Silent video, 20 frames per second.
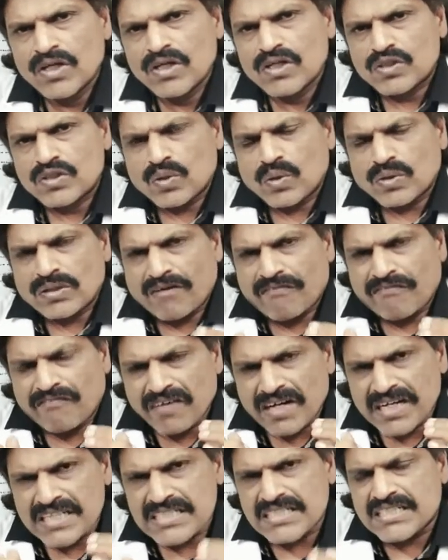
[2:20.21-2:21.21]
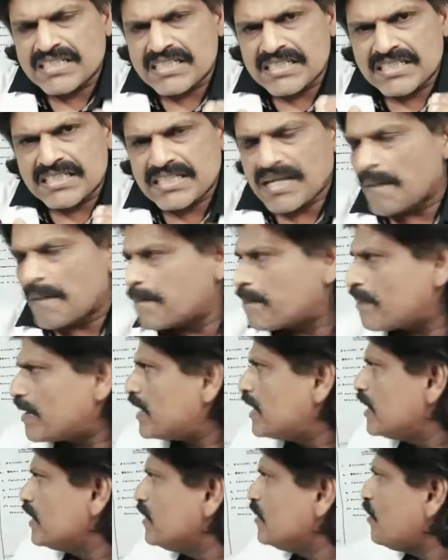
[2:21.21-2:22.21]
So the first step
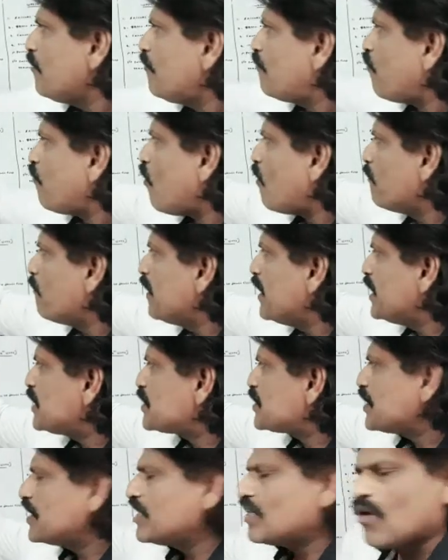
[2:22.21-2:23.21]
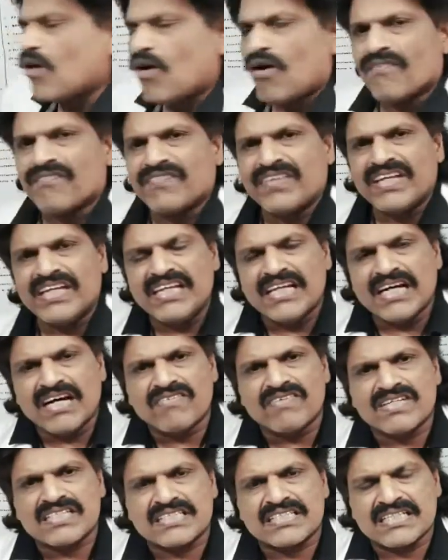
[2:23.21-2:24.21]
in the formation of the
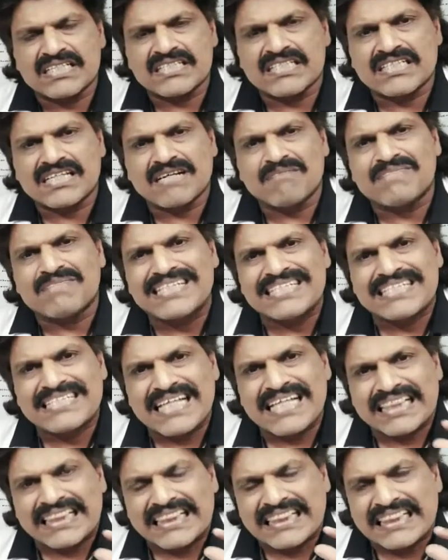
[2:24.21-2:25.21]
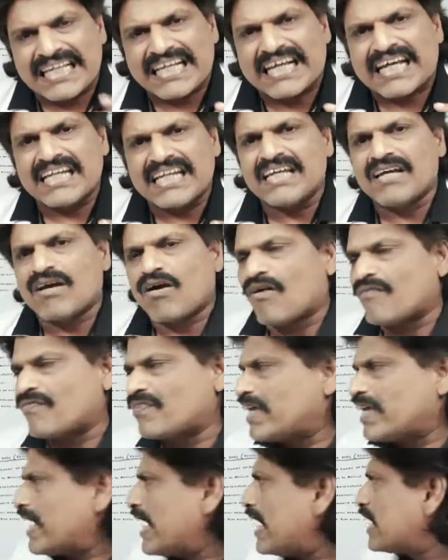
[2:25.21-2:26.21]
nervous system is the thickening of
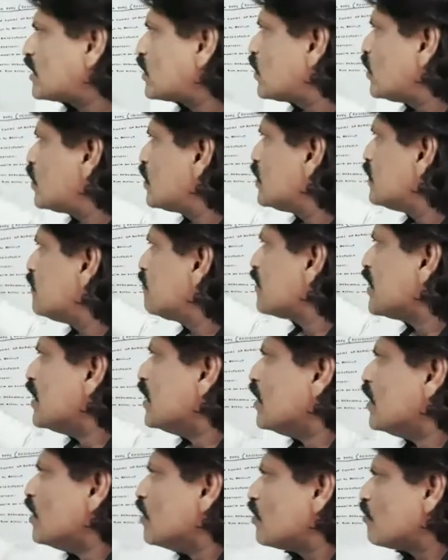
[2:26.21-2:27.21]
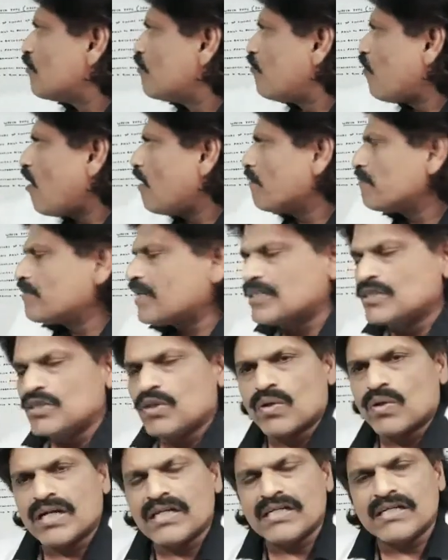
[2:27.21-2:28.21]
the ectoderm to form the
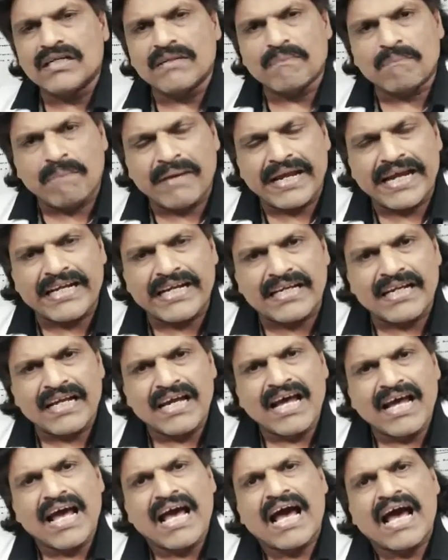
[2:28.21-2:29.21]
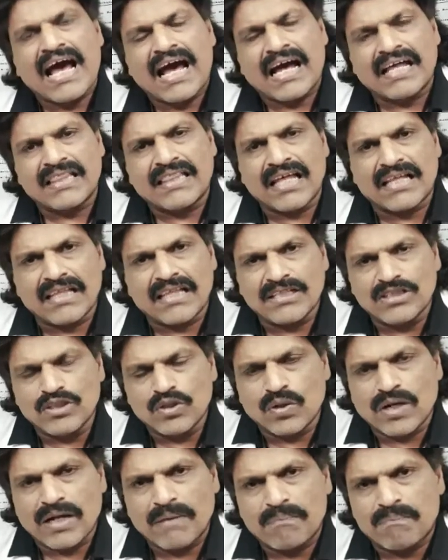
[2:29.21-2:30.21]
neural plate and then the
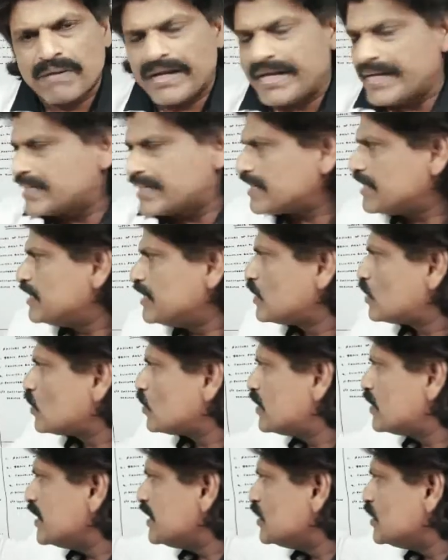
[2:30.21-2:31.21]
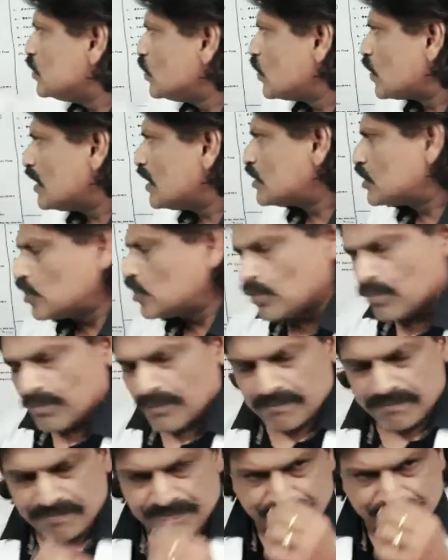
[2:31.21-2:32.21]
neural plate into the neural tube.